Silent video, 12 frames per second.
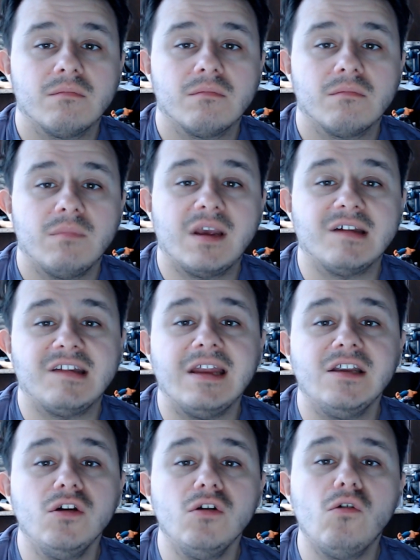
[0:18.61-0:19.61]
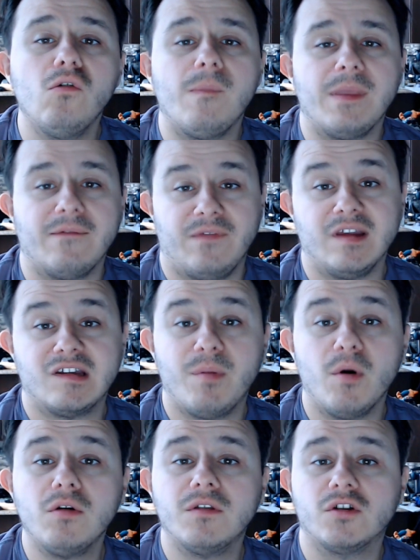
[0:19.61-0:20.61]
Because they knew if they
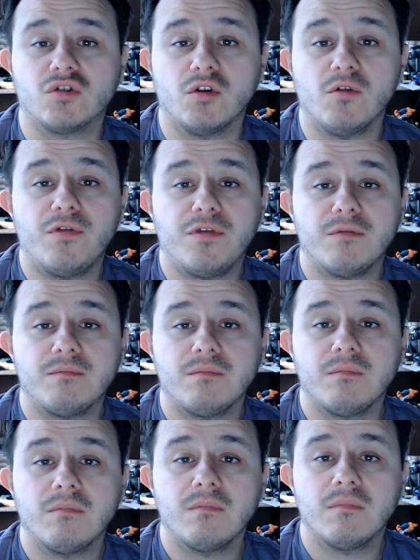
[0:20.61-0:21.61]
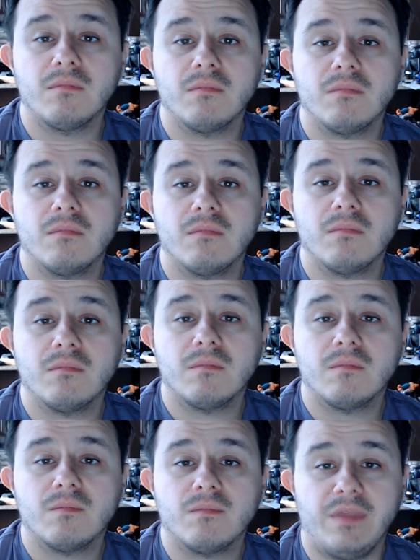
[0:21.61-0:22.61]
spoke the truth,
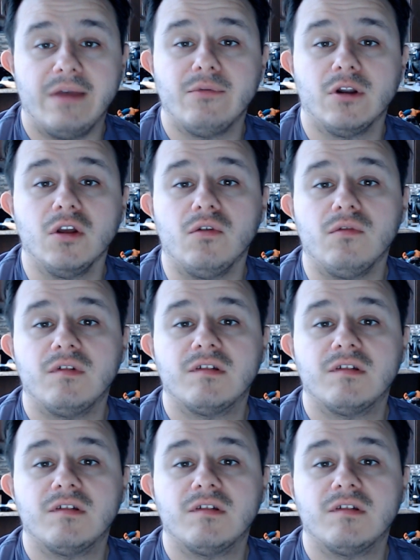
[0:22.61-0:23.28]
they would lose.